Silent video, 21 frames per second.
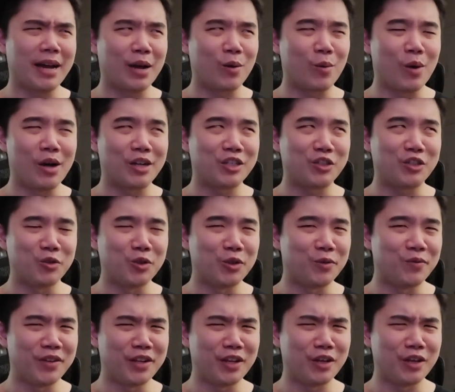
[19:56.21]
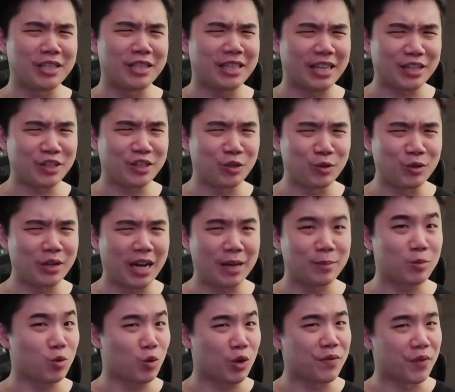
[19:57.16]
I watch YouTube videos at like two
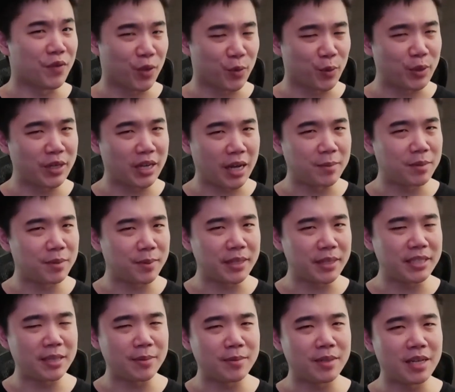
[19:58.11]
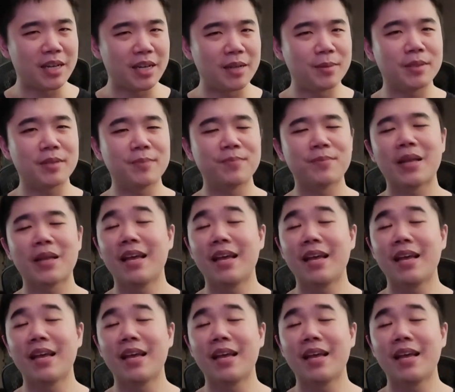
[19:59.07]
times or even three times speed sometimes.